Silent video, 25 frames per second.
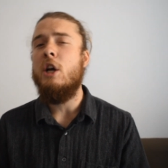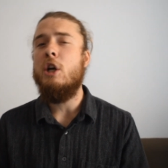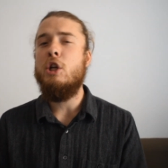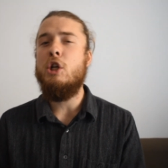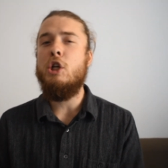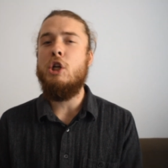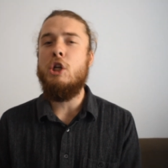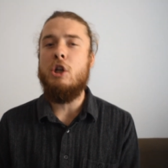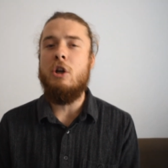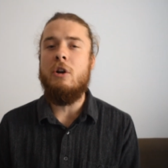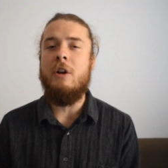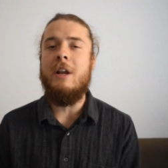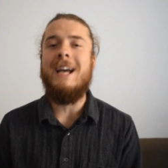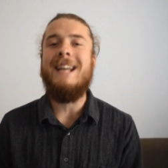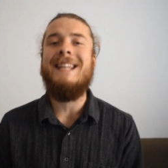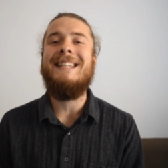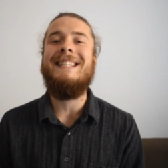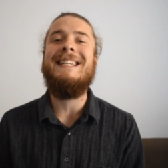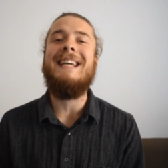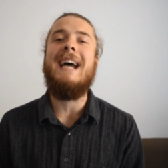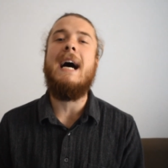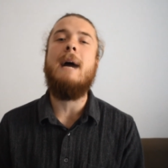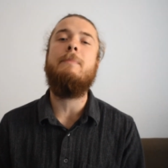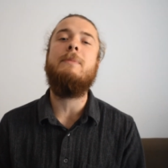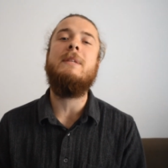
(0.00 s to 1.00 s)
should
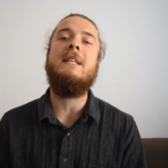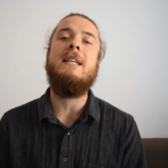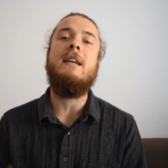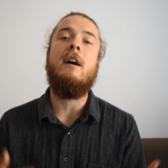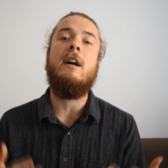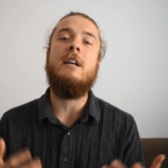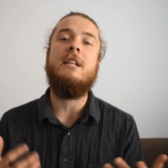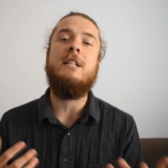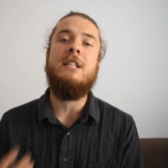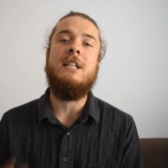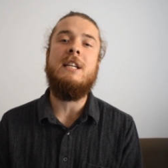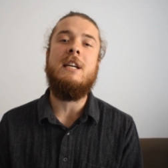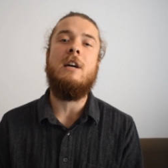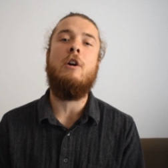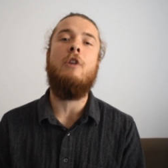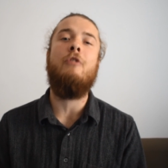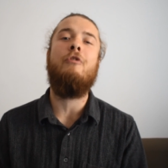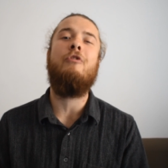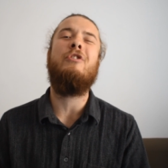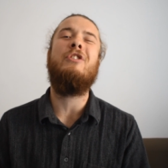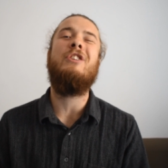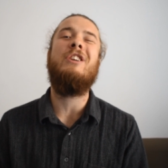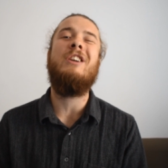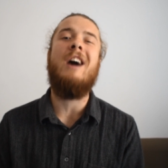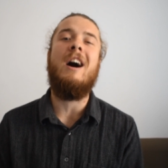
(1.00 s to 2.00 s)
adapt the idea
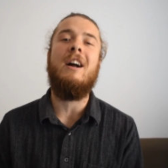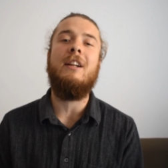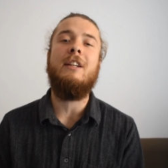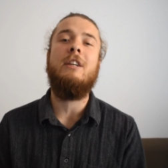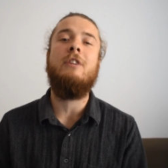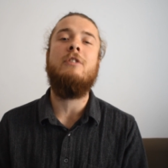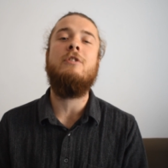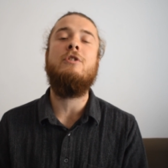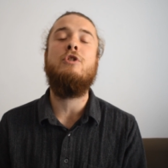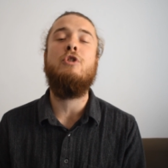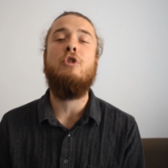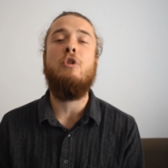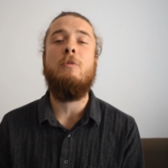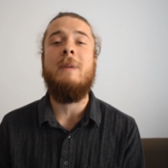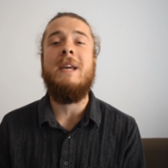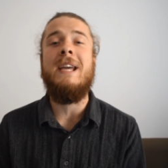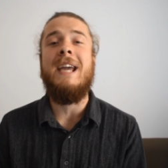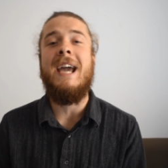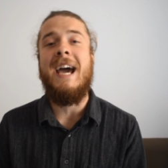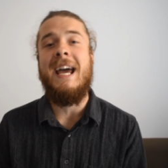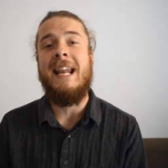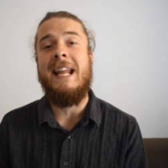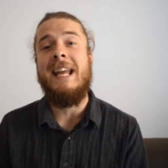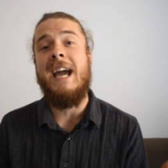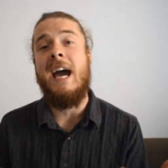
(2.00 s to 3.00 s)
of not
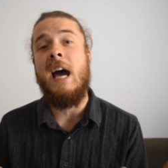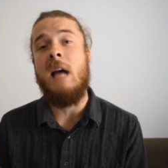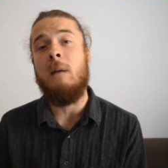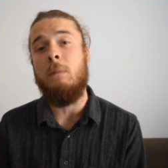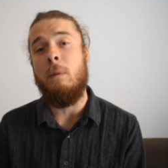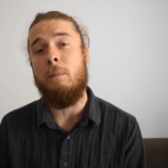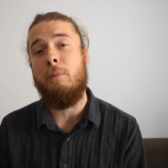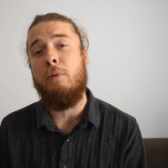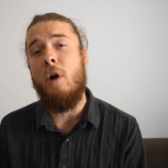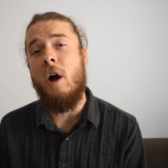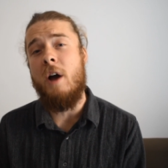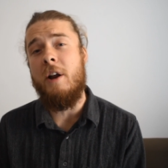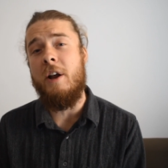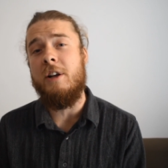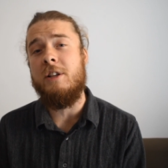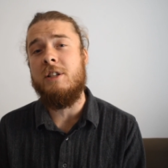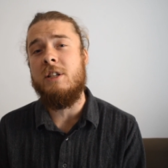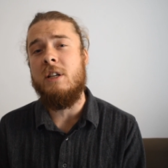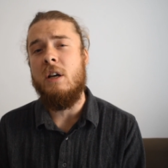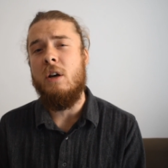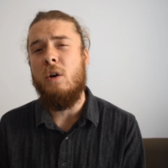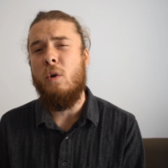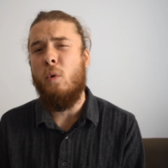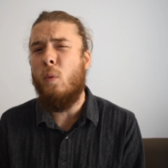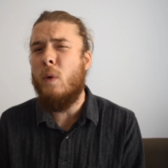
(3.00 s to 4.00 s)
consuming any animal products.